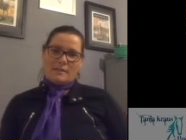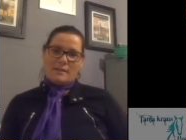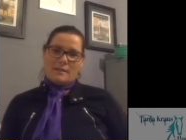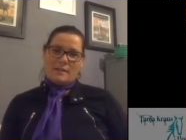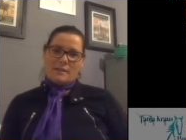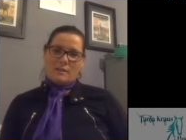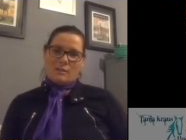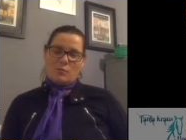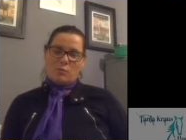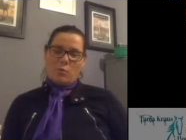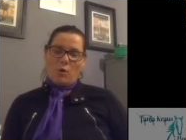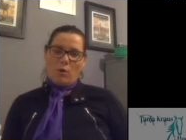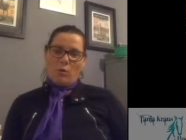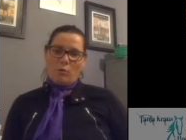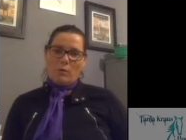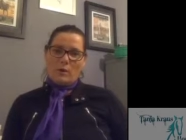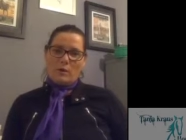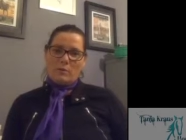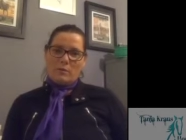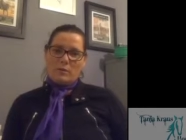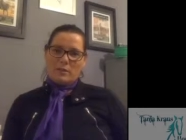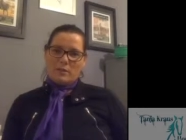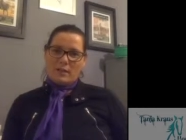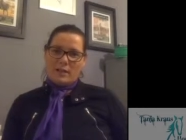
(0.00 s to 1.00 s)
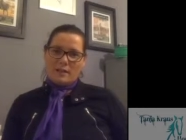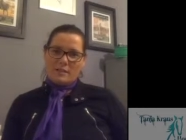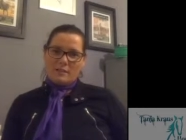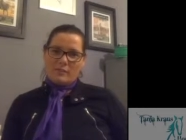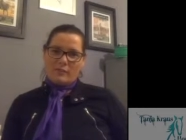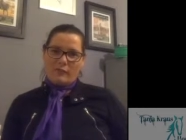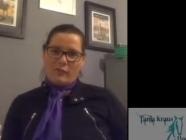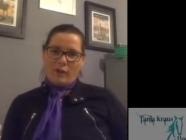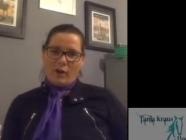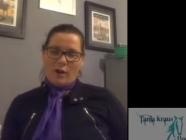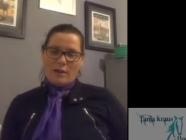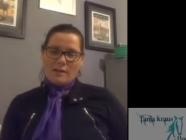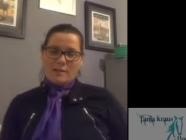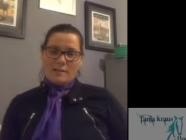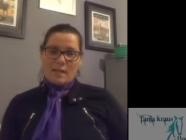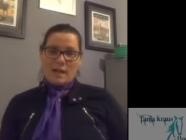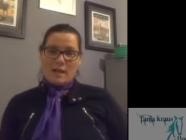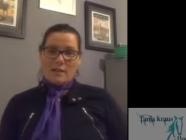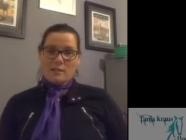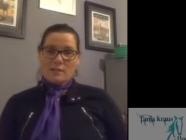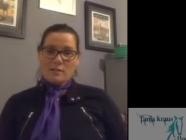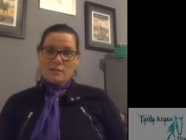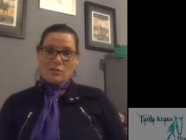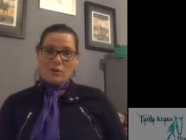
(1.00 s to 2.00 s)
It's what we would classify as
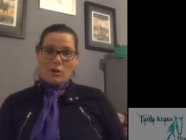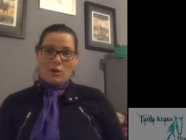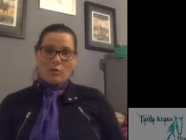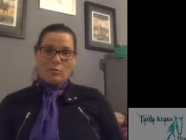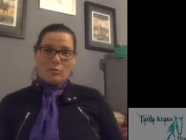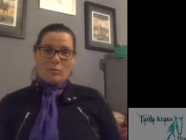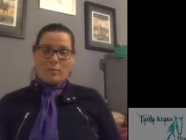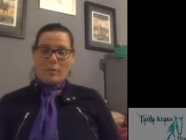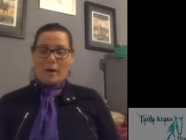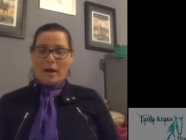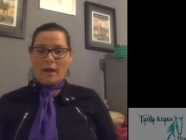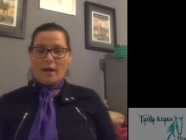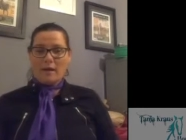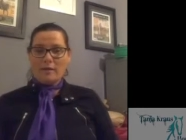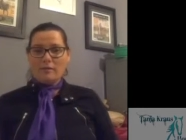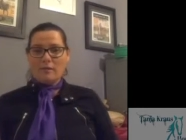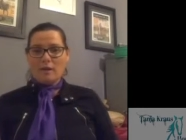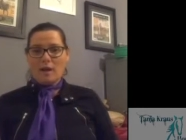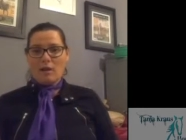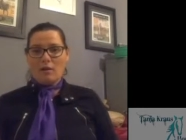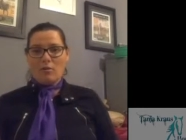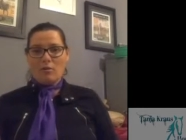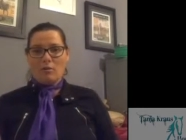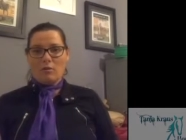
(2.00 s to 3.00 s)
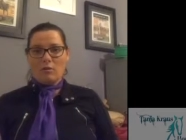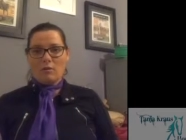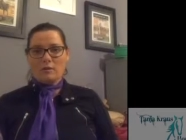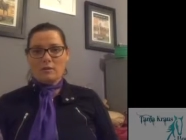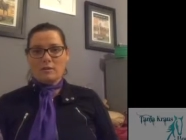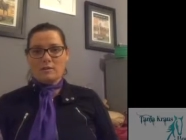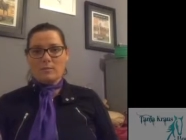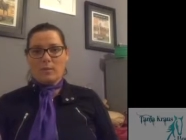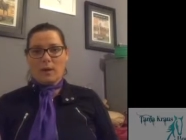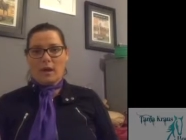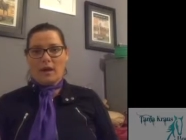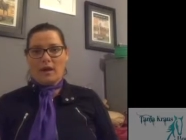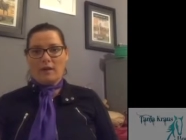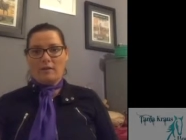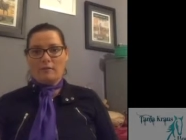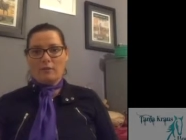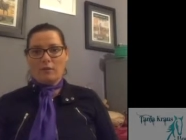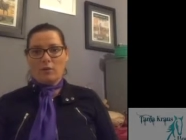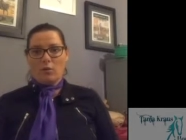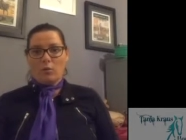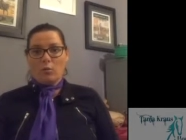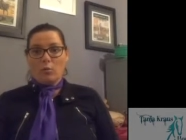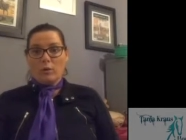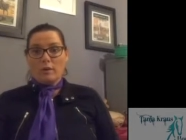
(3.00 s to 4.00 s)
undesirable behavior, or it's
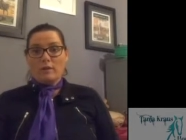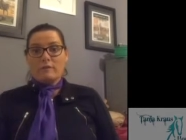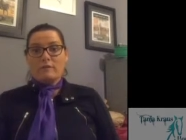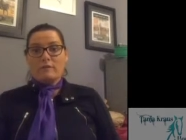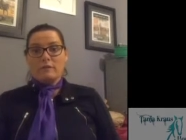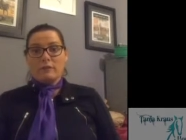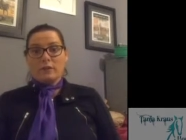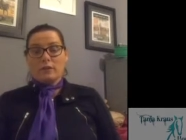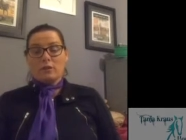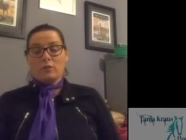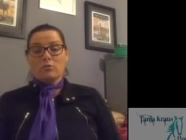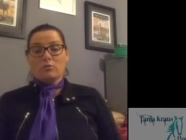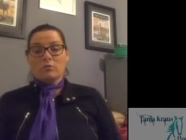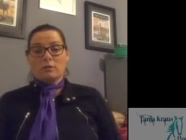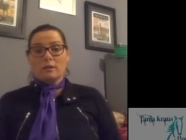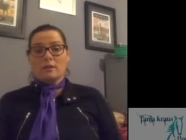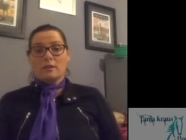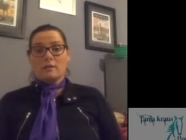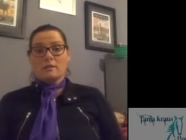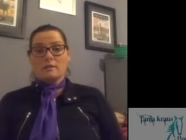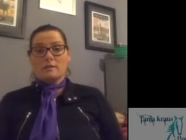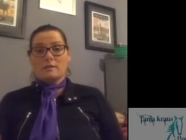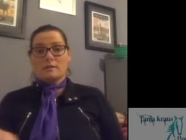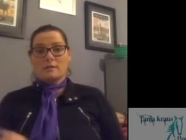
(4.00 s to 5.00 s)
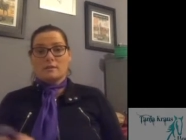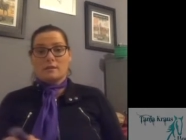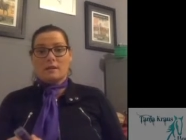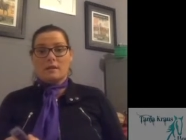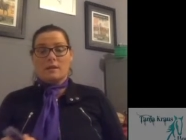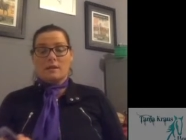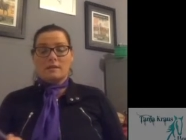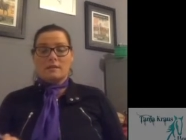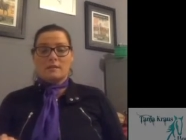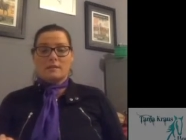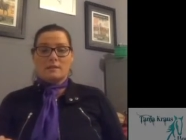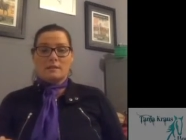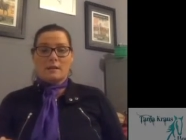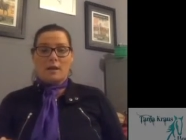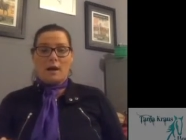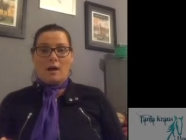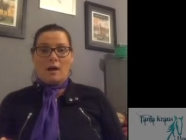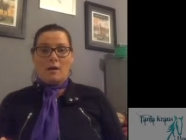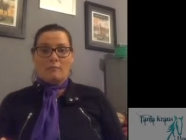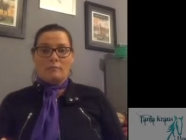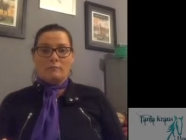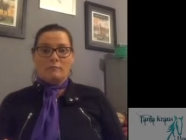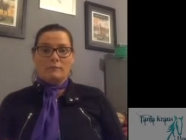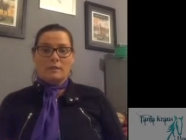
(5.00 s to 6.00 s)
behavior that we feel is
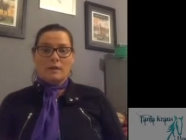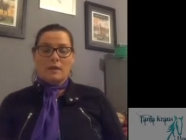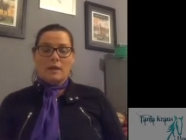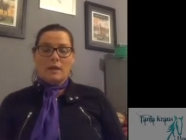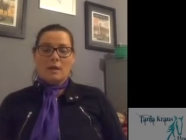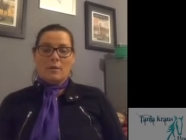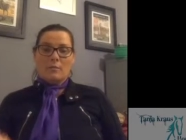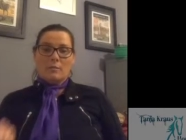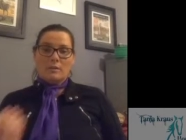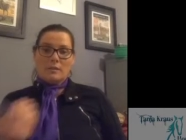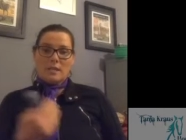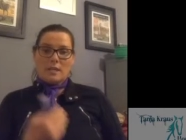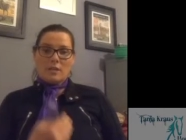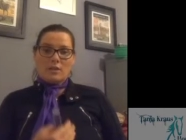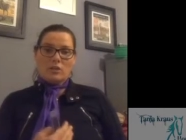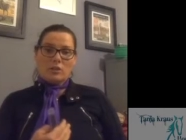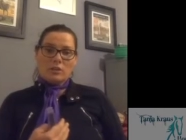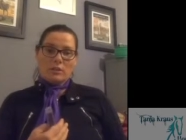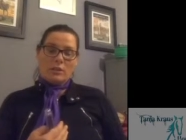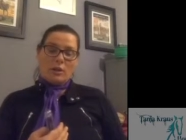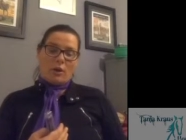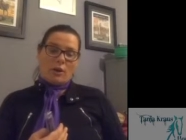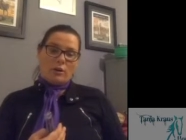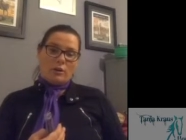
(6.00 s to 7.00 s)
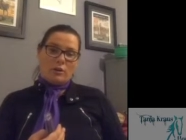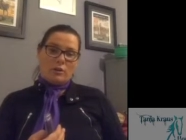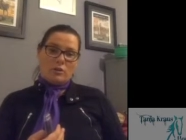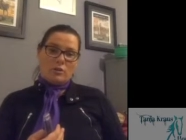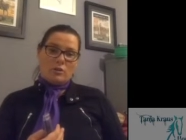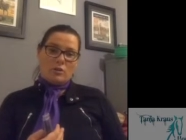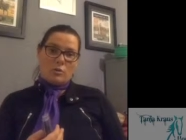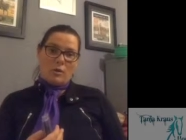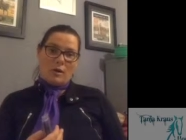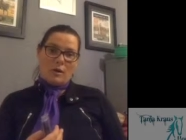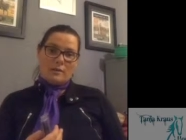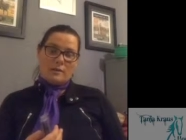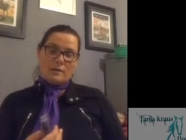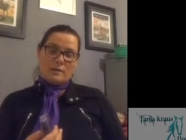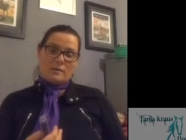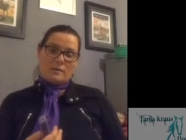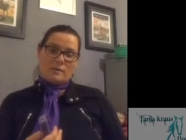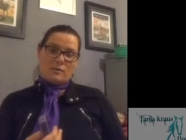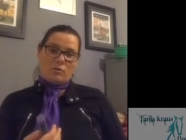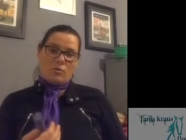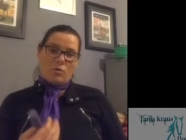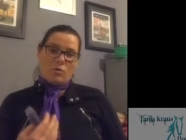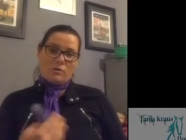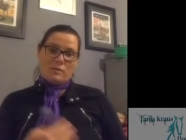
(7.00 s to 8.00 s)
potentially going to
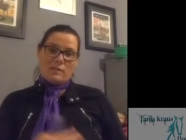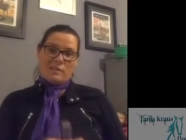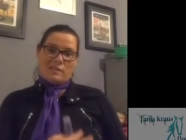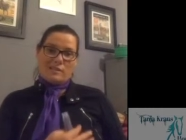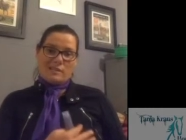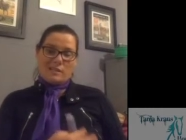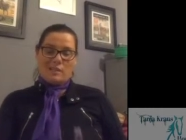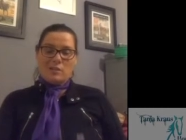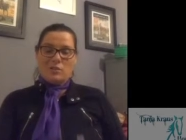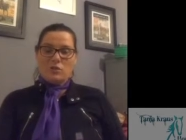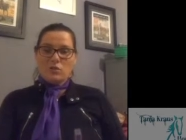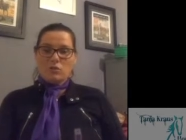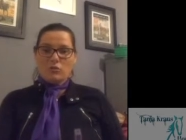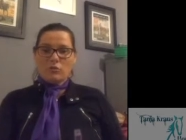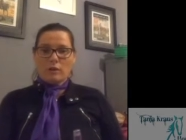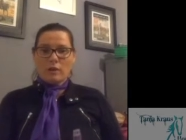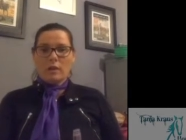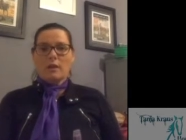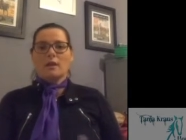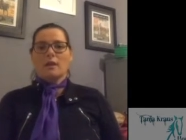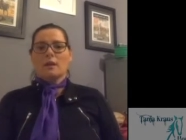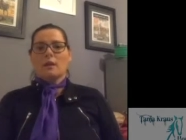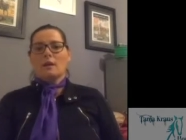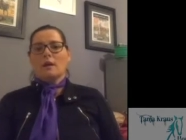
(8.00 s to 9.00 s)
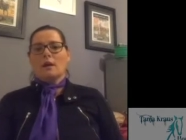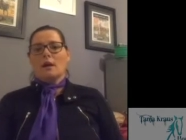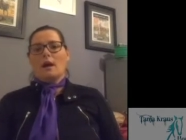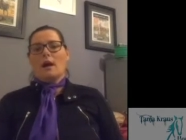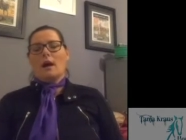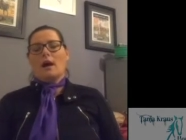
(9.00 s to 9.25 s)
cause us injury,